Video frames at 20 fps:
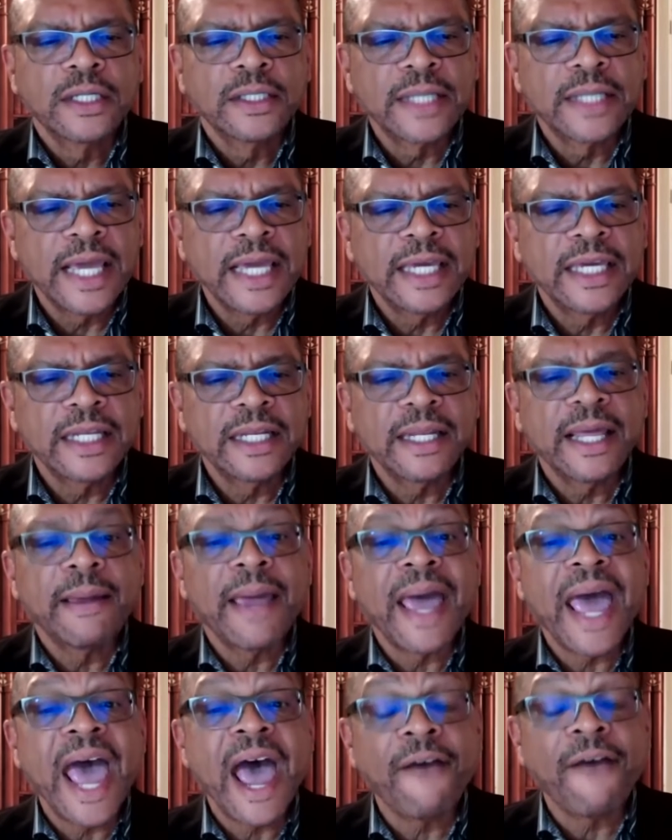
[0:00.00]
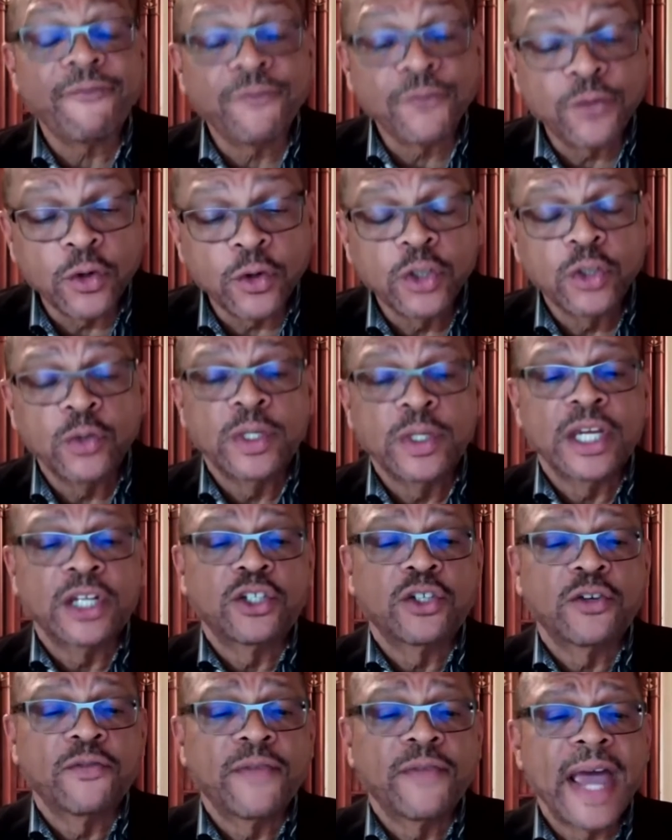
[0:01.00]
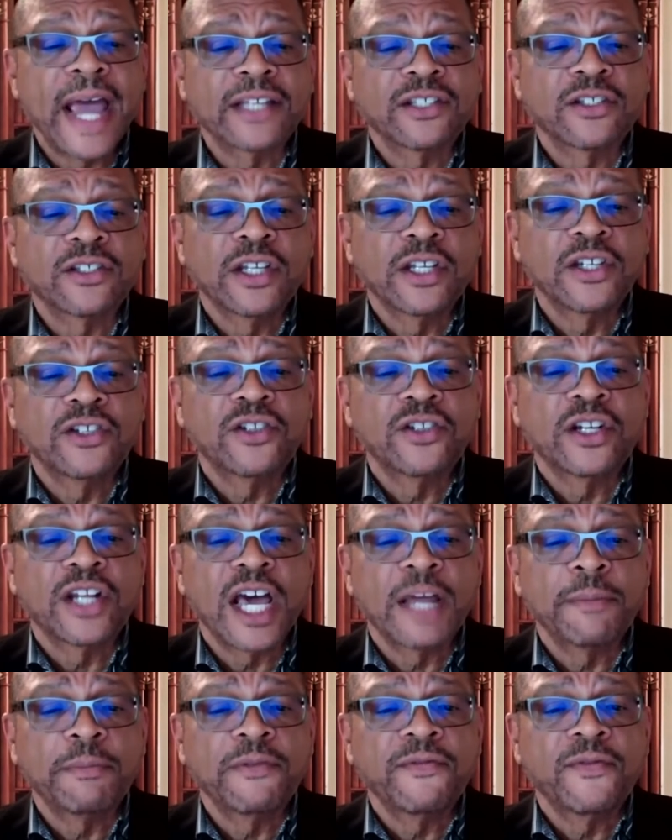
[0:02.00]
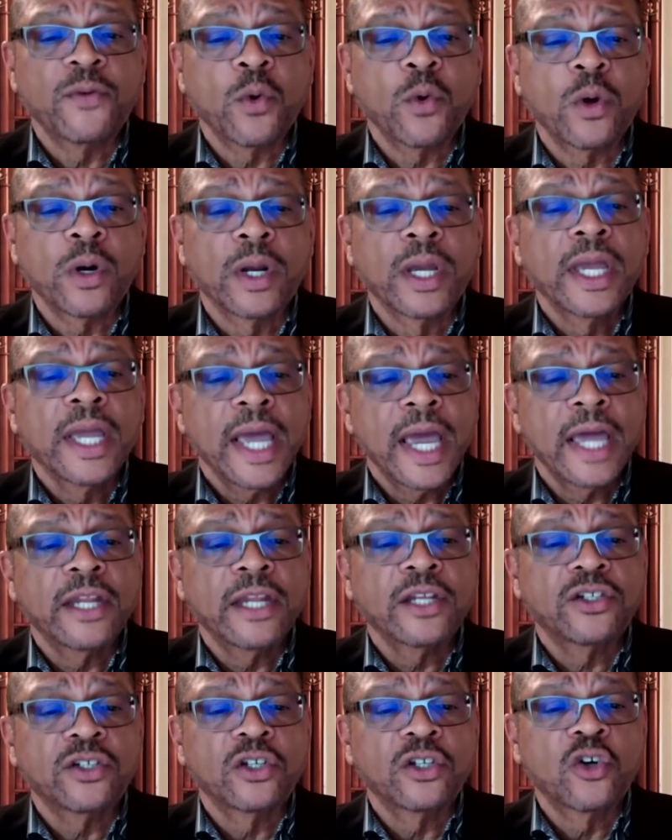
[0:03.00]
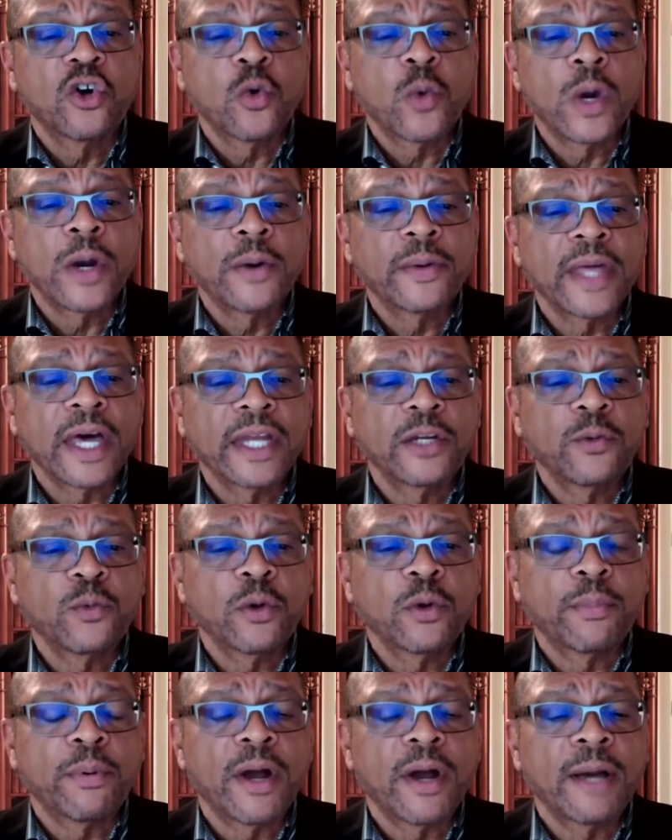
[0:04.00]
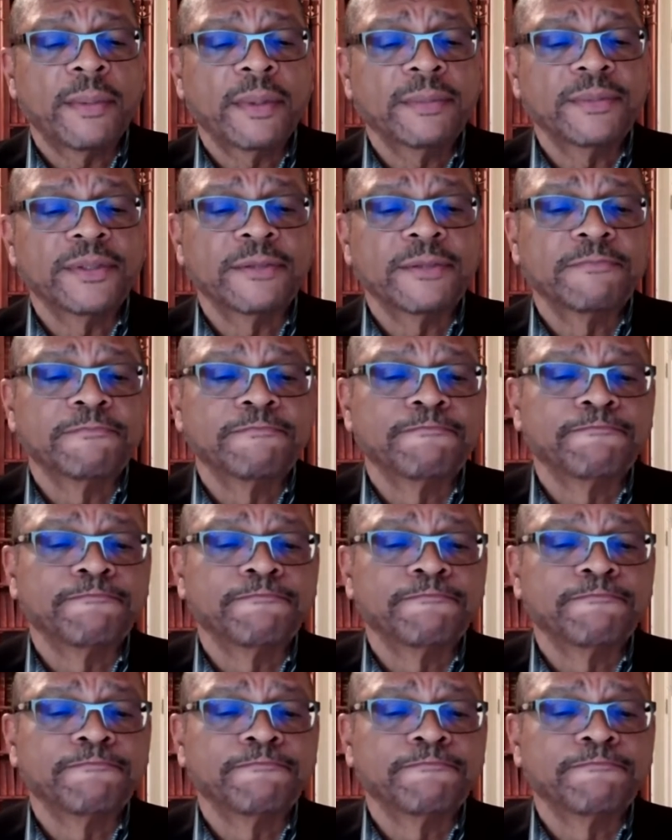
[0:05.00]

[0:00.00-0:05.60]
Take it after you get your vaccination, not before, and it should go away without any real problems.